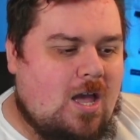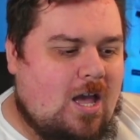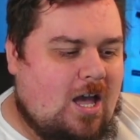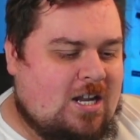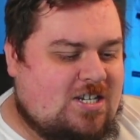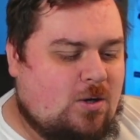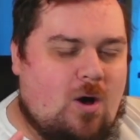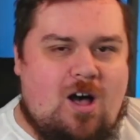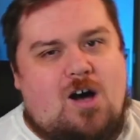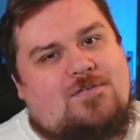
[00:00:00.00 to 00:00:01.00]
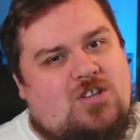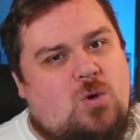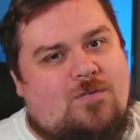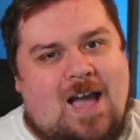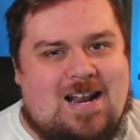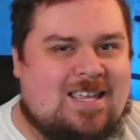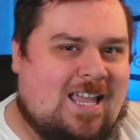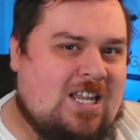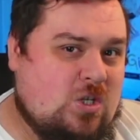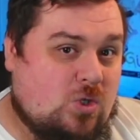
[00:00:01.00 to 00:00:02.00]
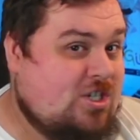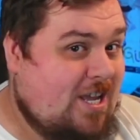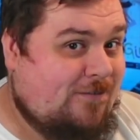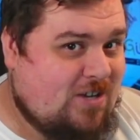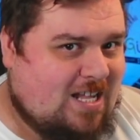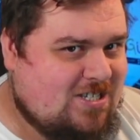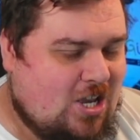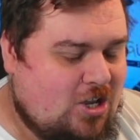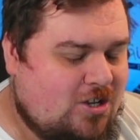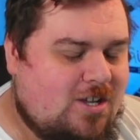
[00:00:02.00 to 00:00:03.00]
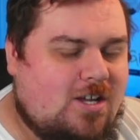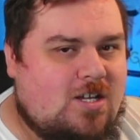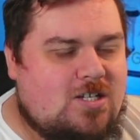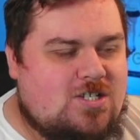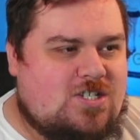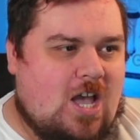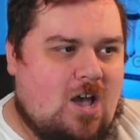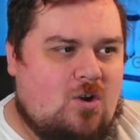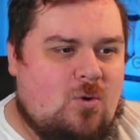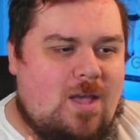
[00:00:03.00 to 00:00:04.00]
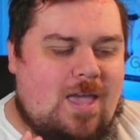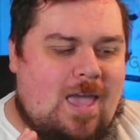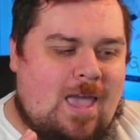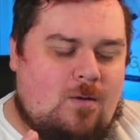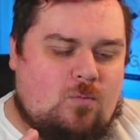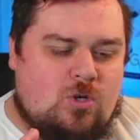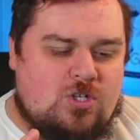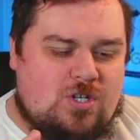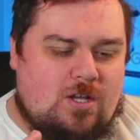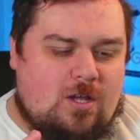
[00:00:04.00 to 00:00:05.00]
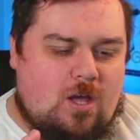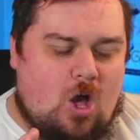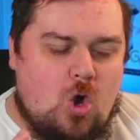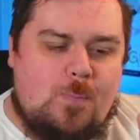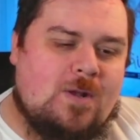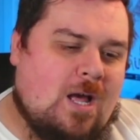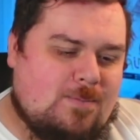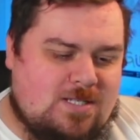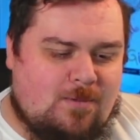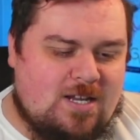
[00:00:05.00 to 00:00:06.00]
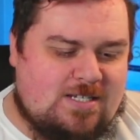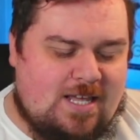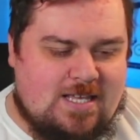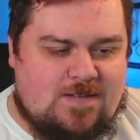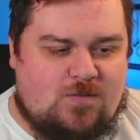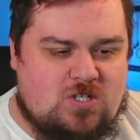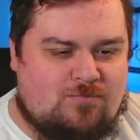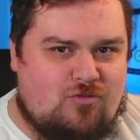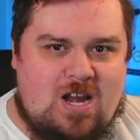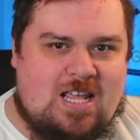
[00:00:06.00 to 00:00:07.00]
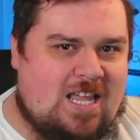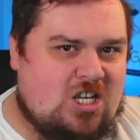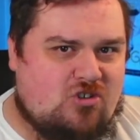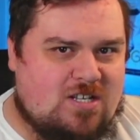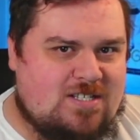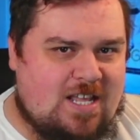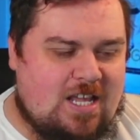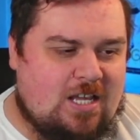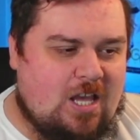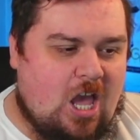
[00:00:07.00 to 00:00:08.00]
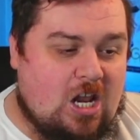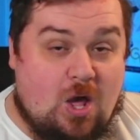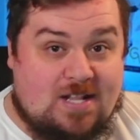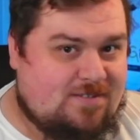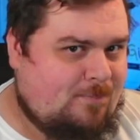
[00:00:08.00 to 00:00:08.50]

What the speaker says: until after you have allocated your cheer for that turn. So it would open up some ideas for some really interesting lines of